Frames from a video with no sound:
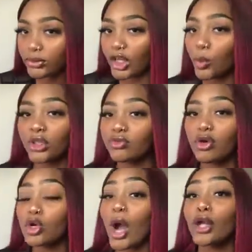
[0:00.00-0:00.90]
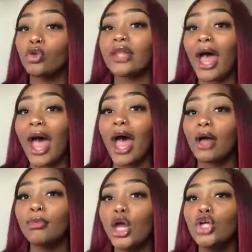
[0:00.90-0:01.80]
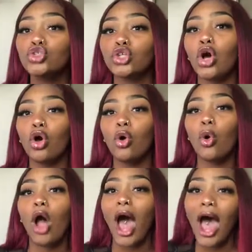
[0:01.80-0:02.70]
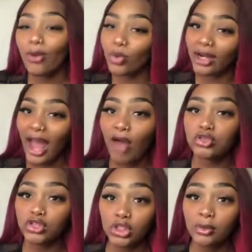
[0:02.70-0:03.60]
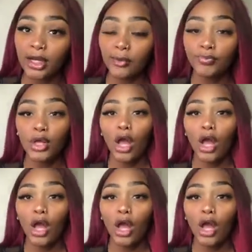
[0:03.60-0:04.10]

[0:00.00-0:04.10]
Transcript: it wasn't required on the app, so I wouldn't have to do it.